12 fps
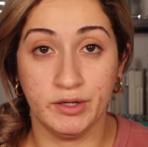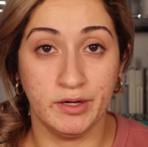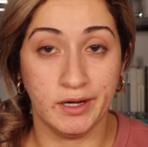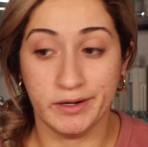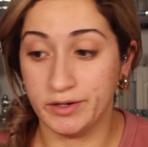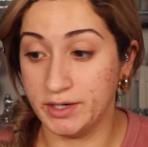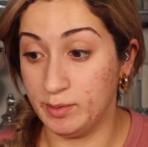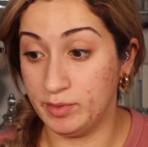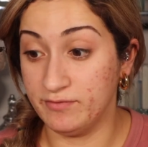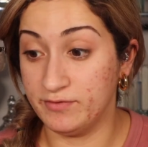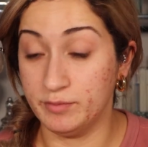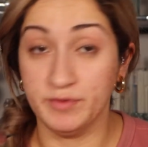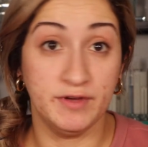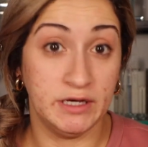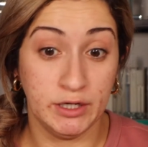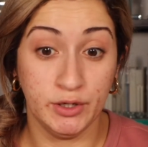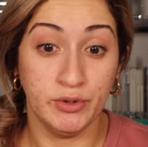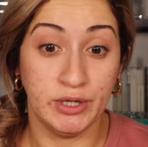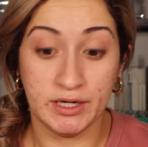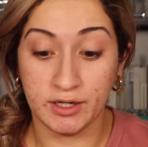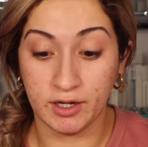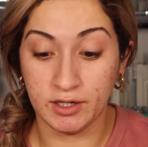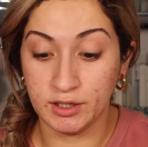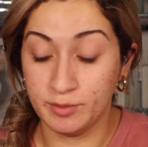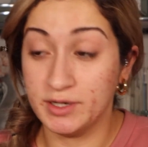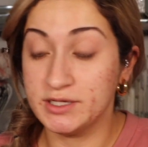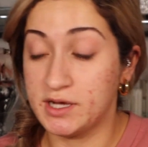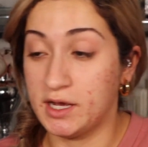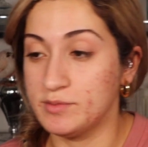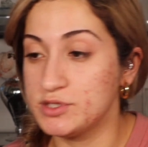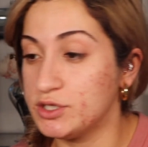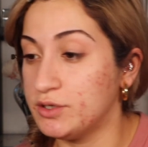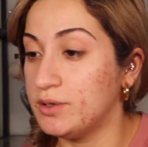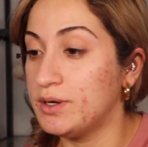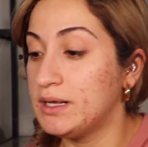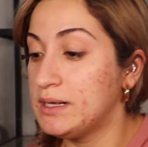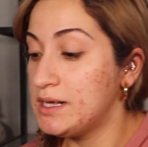you gotta hurry up and film a video and got a little bit of time, so